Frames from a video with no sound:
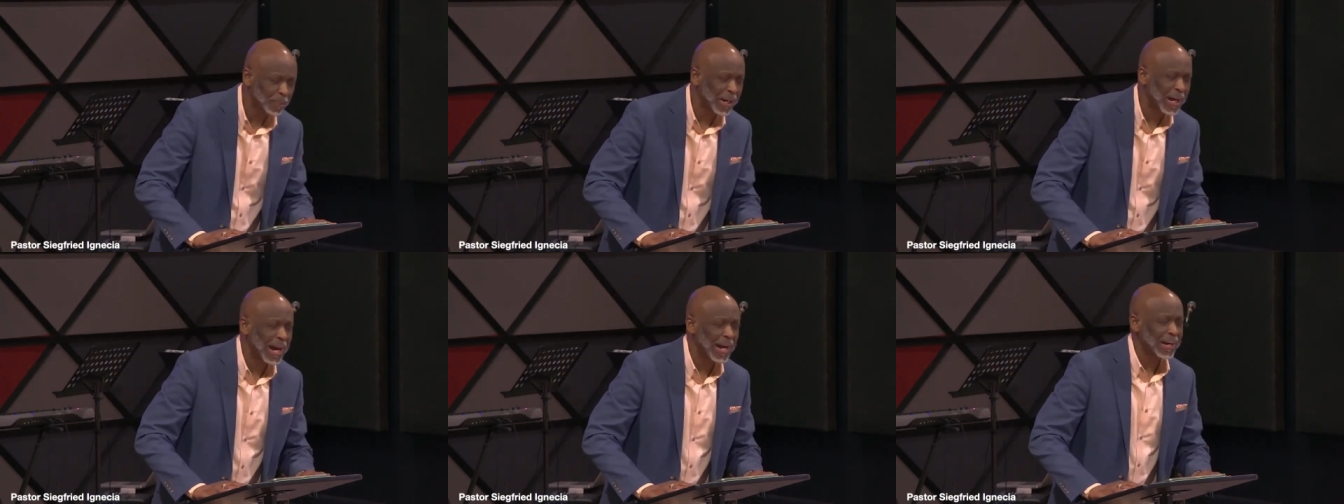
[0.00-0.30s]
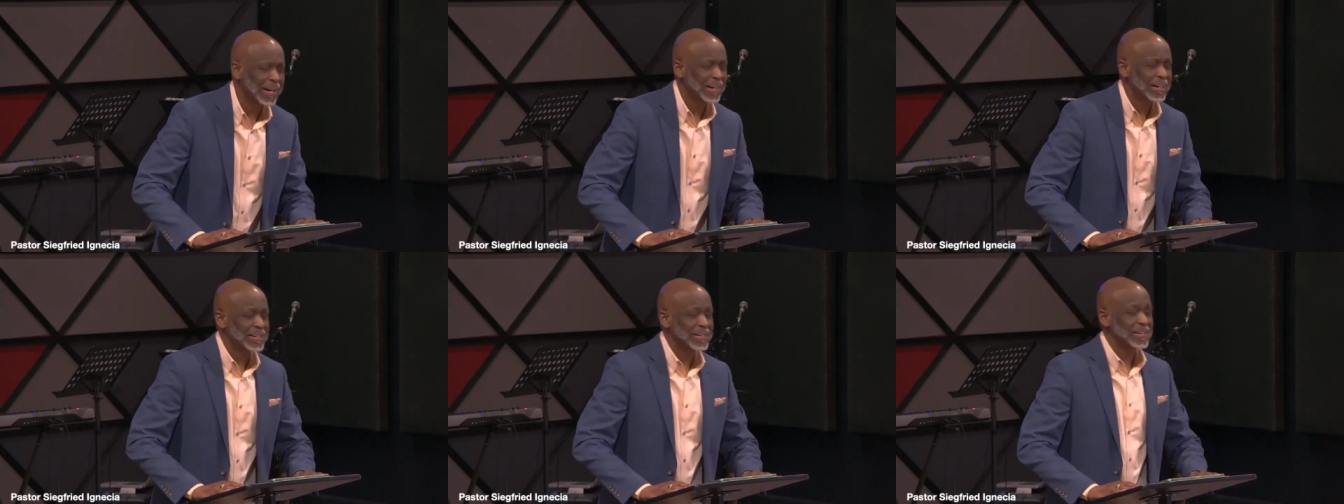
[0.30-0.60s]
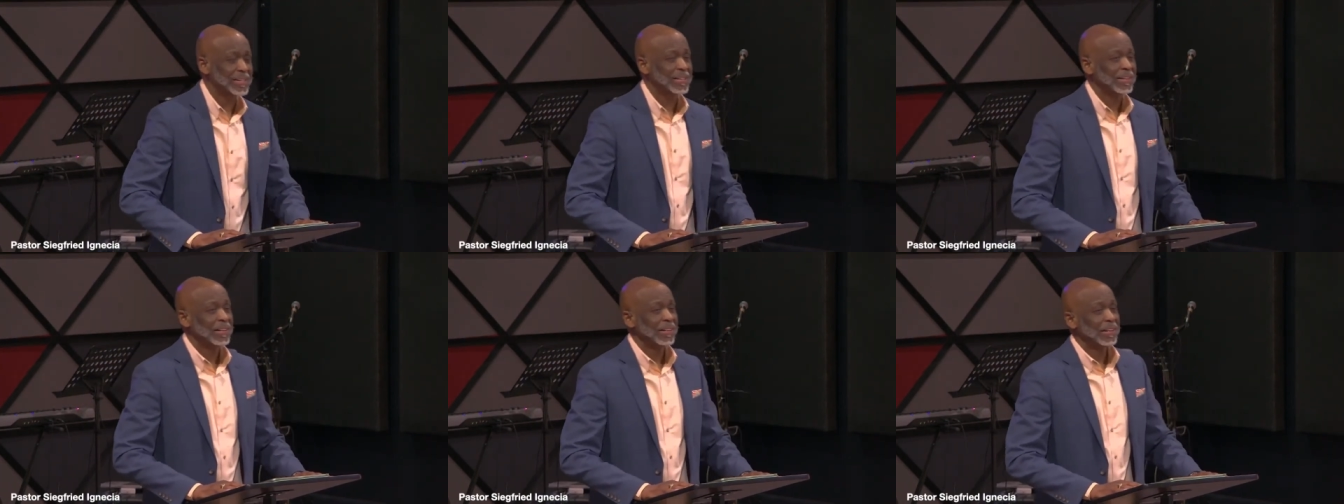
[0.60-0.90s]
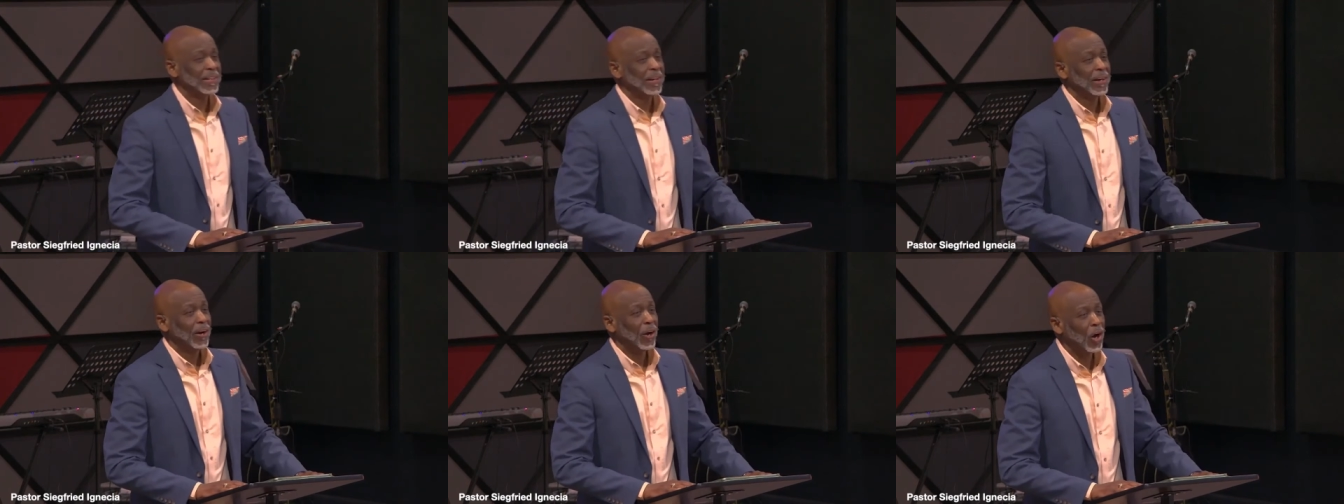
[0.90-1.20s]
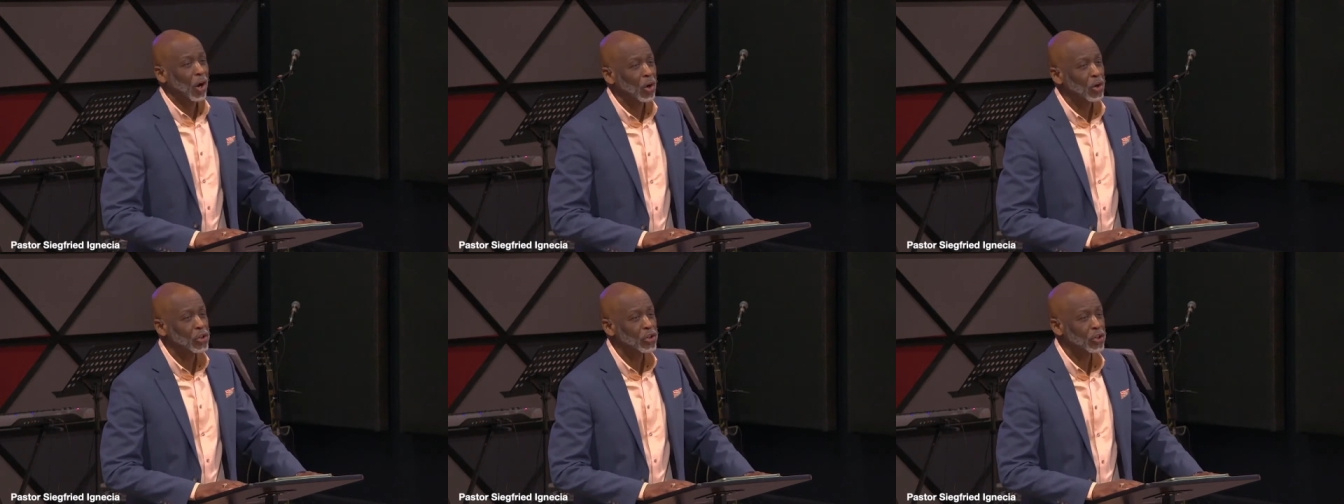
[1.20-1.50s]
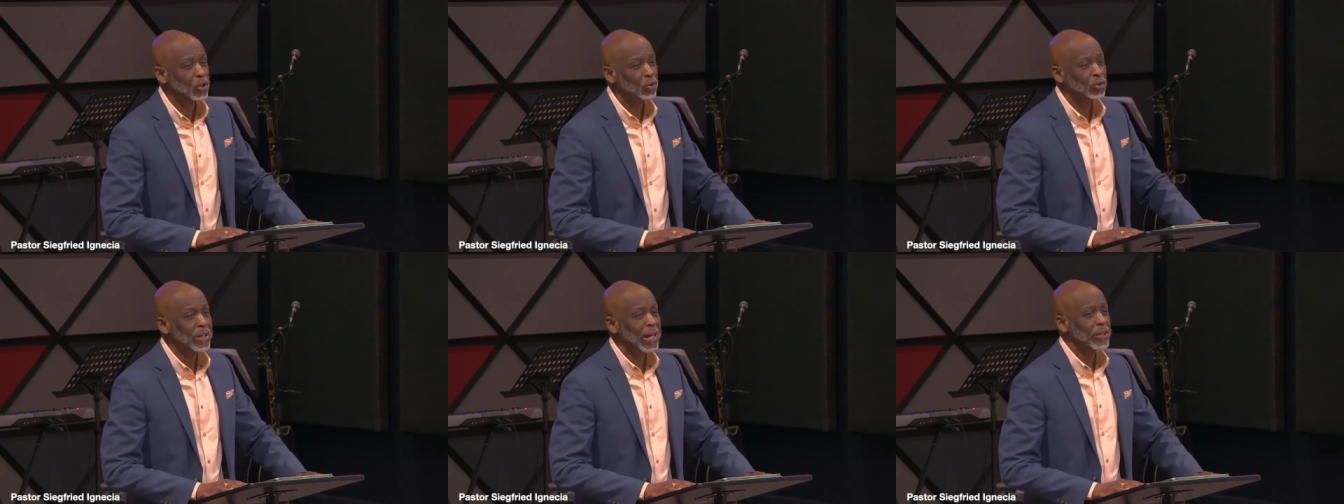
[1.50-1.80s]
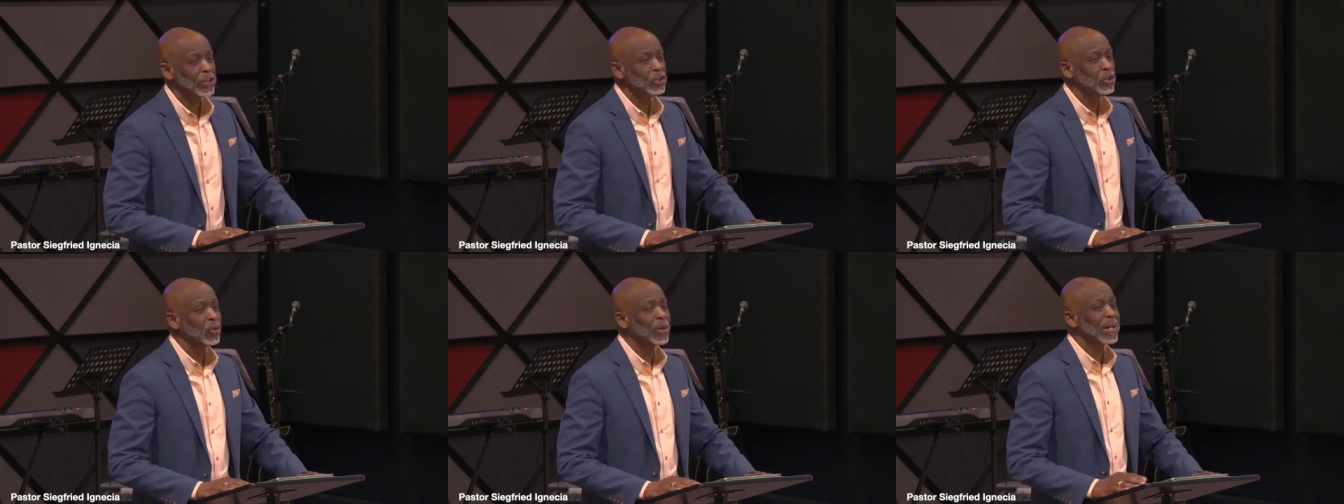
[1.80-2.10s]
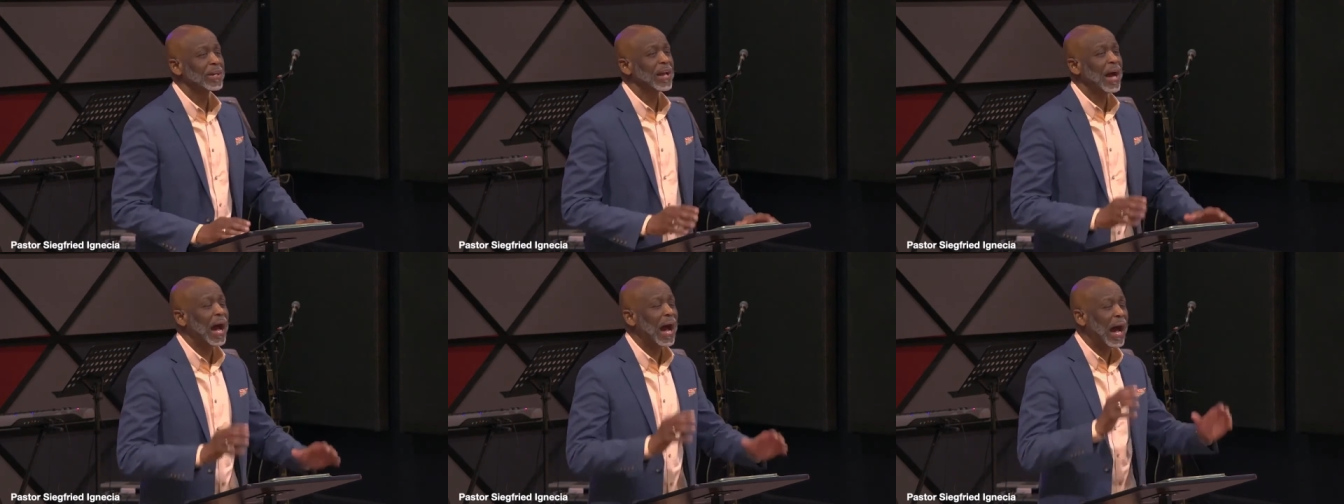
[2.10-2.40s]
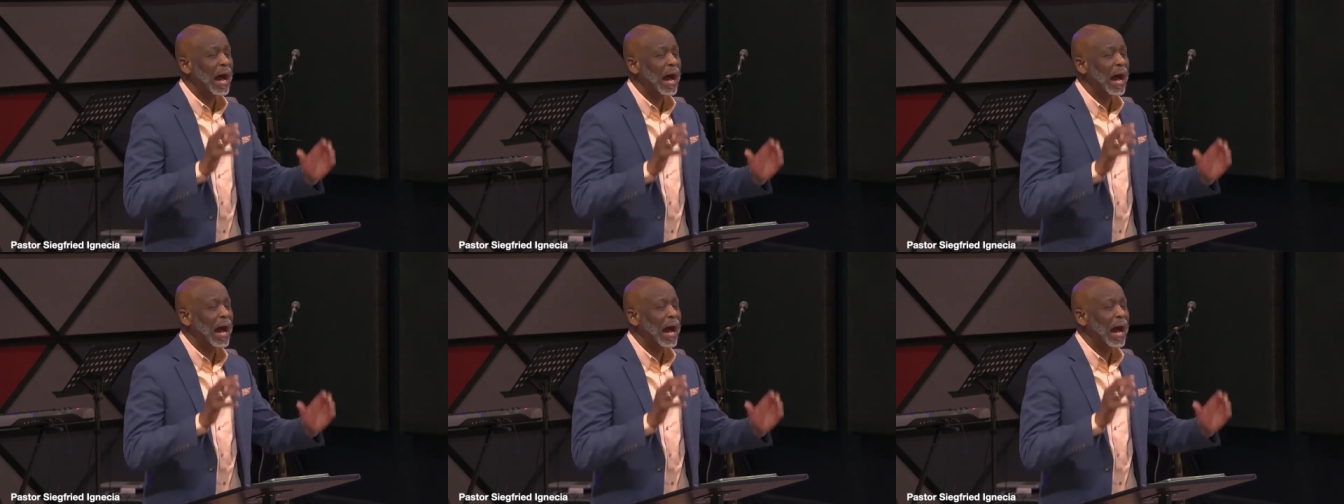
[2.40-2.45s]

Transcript: prayer is also that you can